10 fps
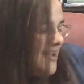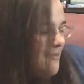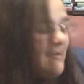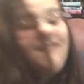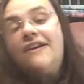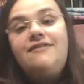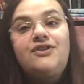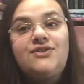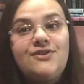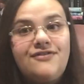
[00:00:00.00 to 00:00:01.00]
my
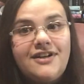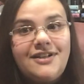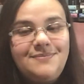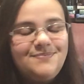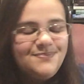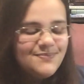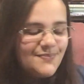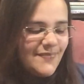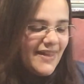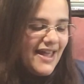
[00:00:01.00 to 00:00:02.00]
favorite so far,
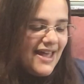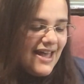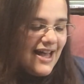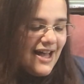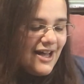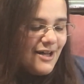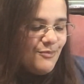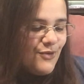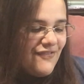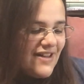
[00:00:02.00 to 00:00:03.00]

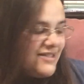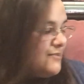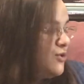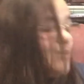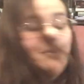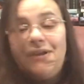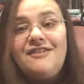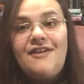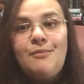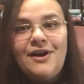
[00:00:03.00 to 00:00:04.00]
we found some Tula Pink
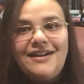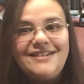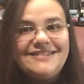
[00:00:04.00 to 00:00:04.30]
fabric.